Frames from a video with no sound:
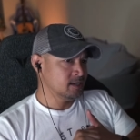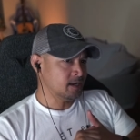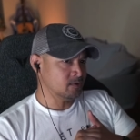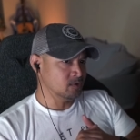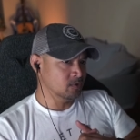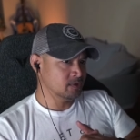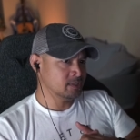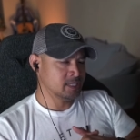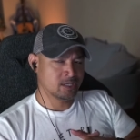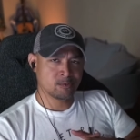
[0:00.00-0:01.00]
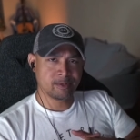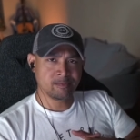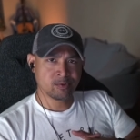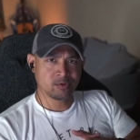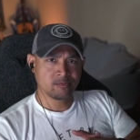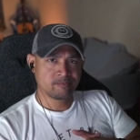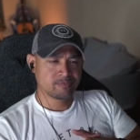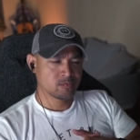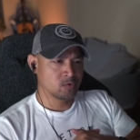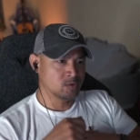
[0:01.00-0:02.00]
I don't know any of the other people
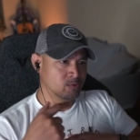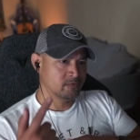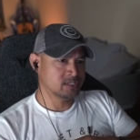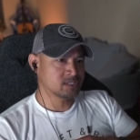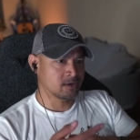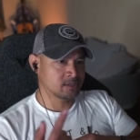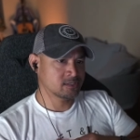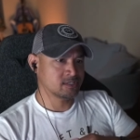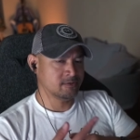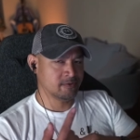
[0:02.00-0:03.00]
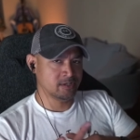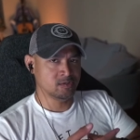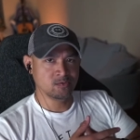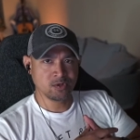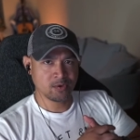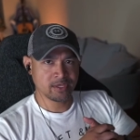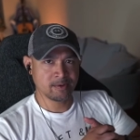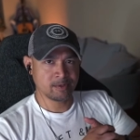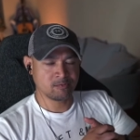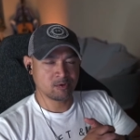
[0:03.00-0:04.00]
when the movie starts. If I do know
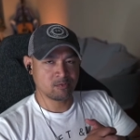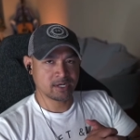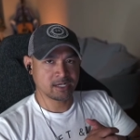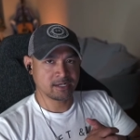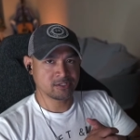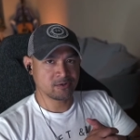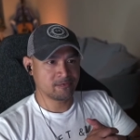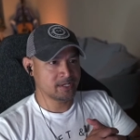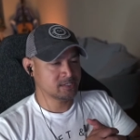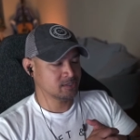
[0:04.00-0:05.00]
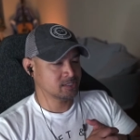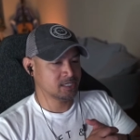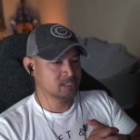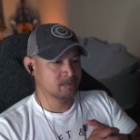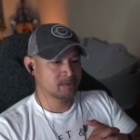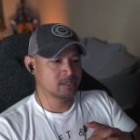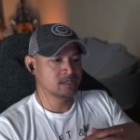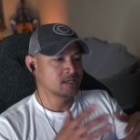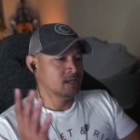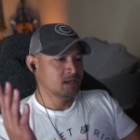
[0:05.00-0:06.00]
them and recognize their face, I'll say something.
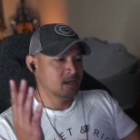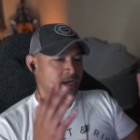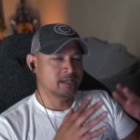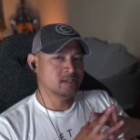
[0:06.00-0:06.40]
I